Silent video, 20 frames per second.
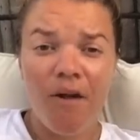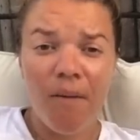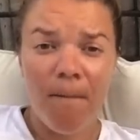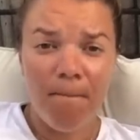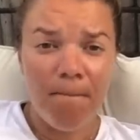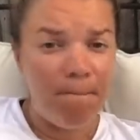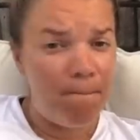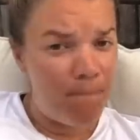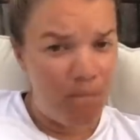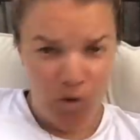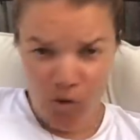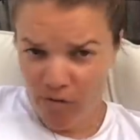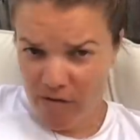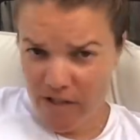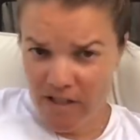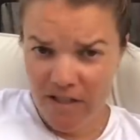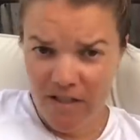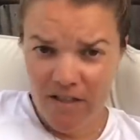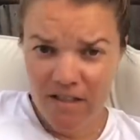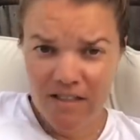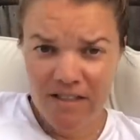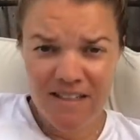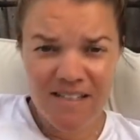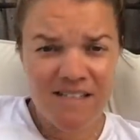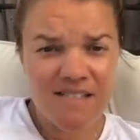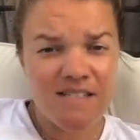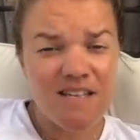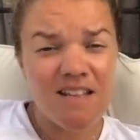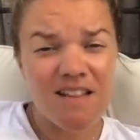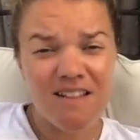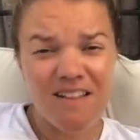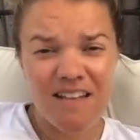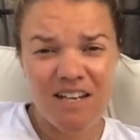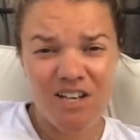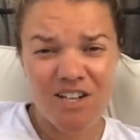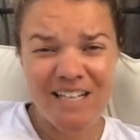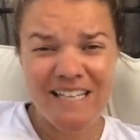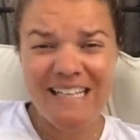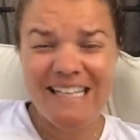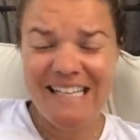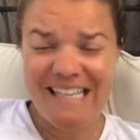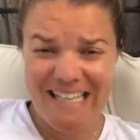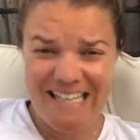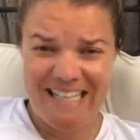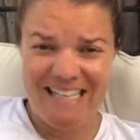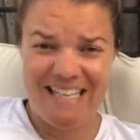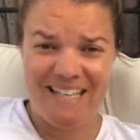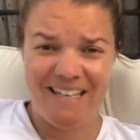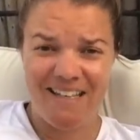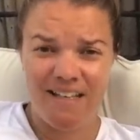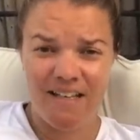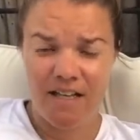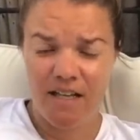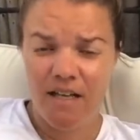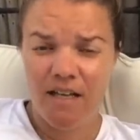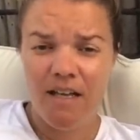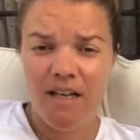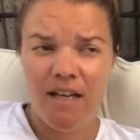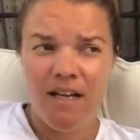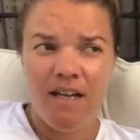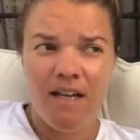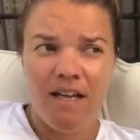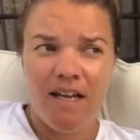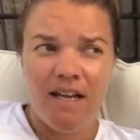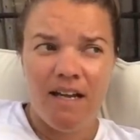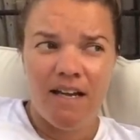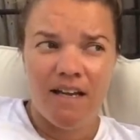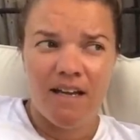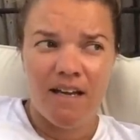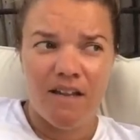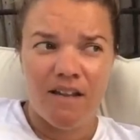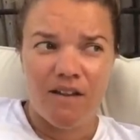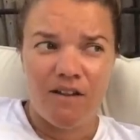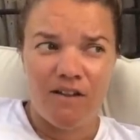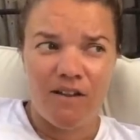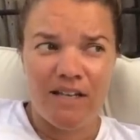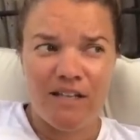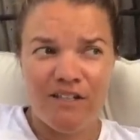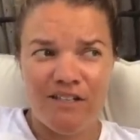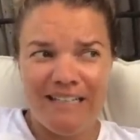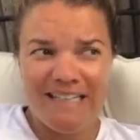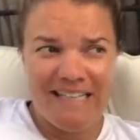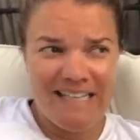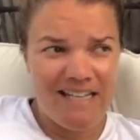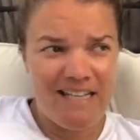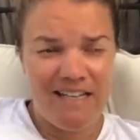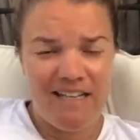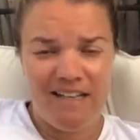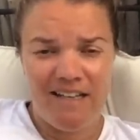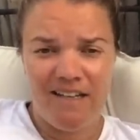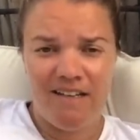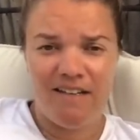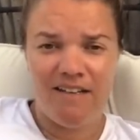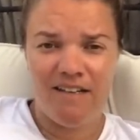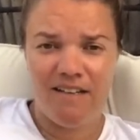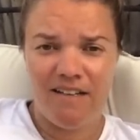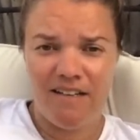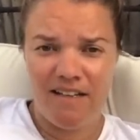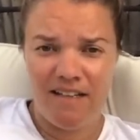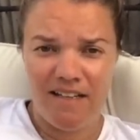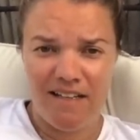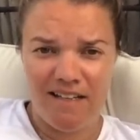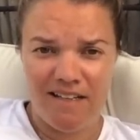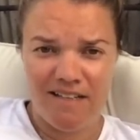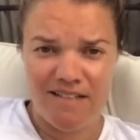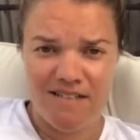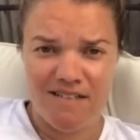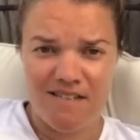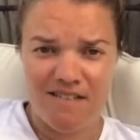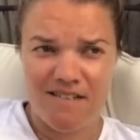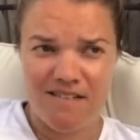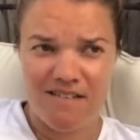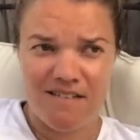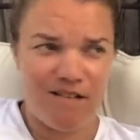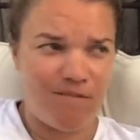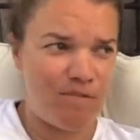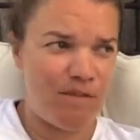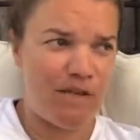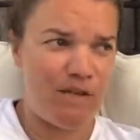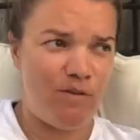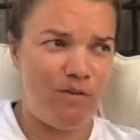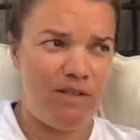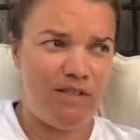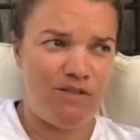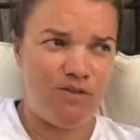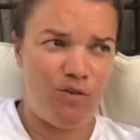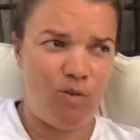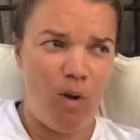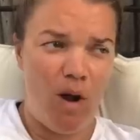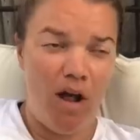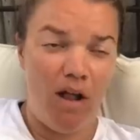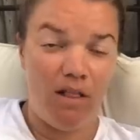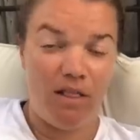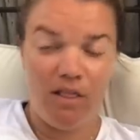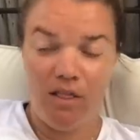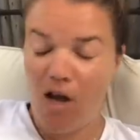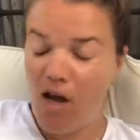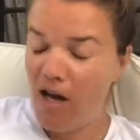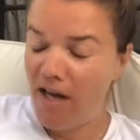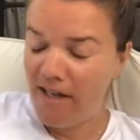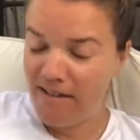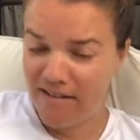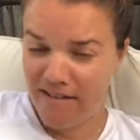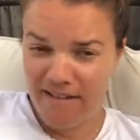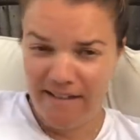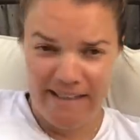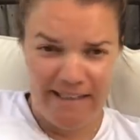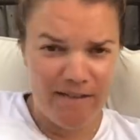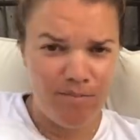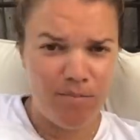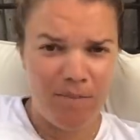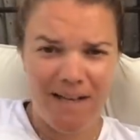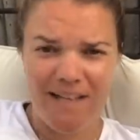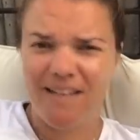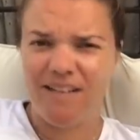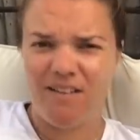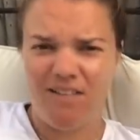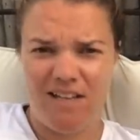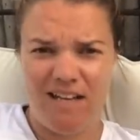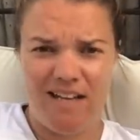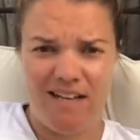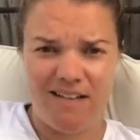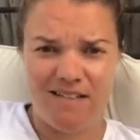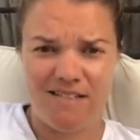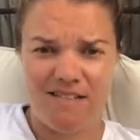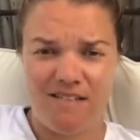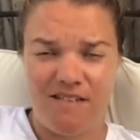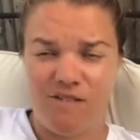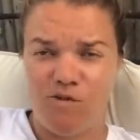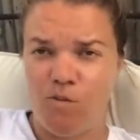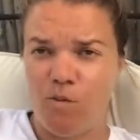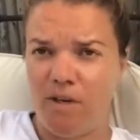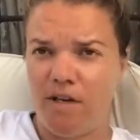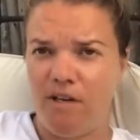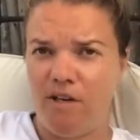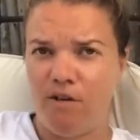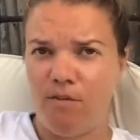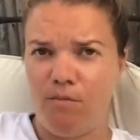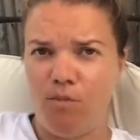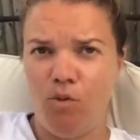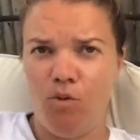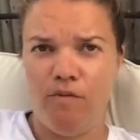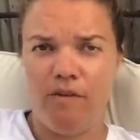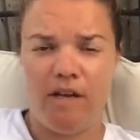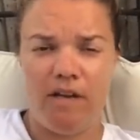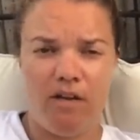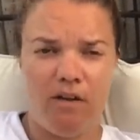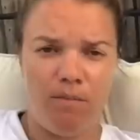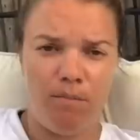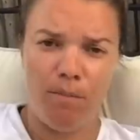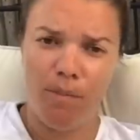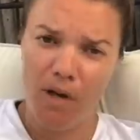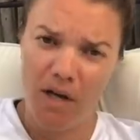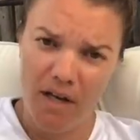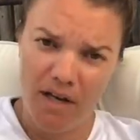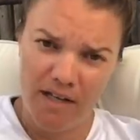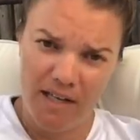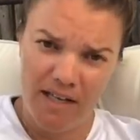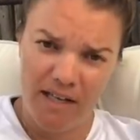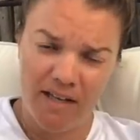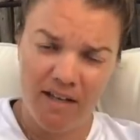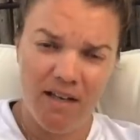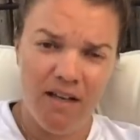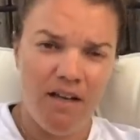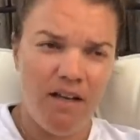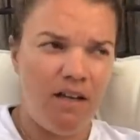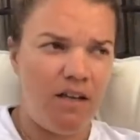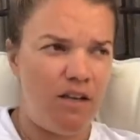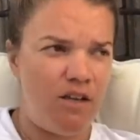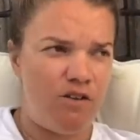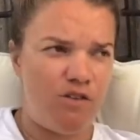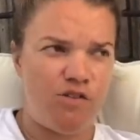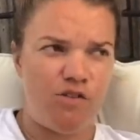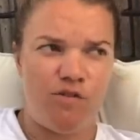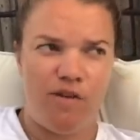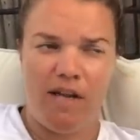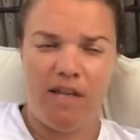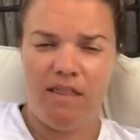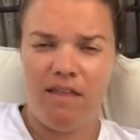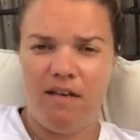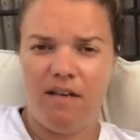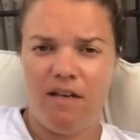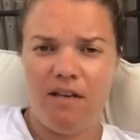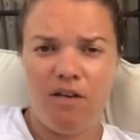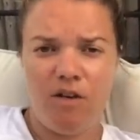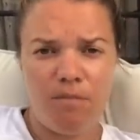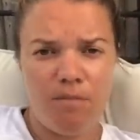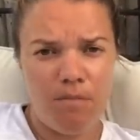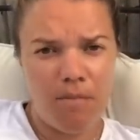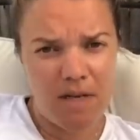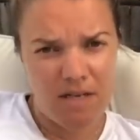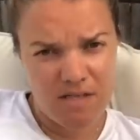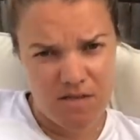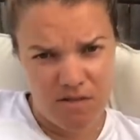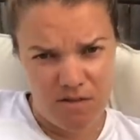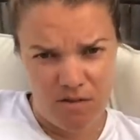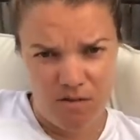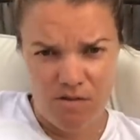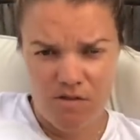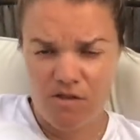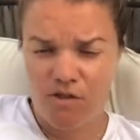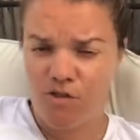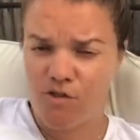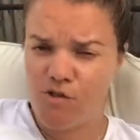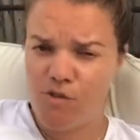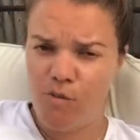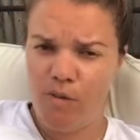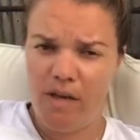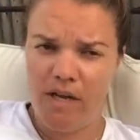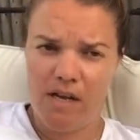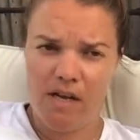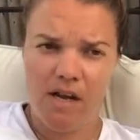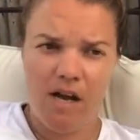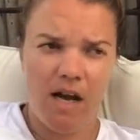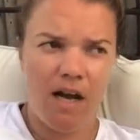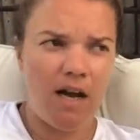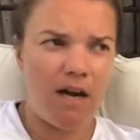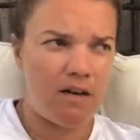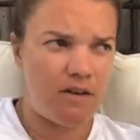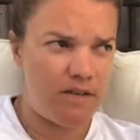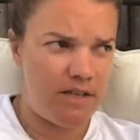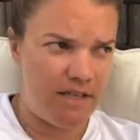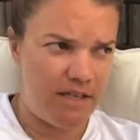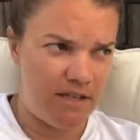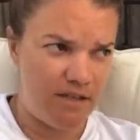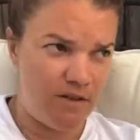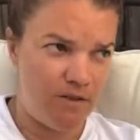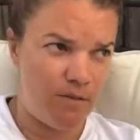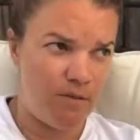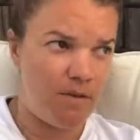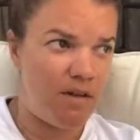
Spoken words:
Moving on to the letter E. The letter E is something we do a lot in my class. It's where you're moving your body, you're strengthening your muscles, you're doing cardio.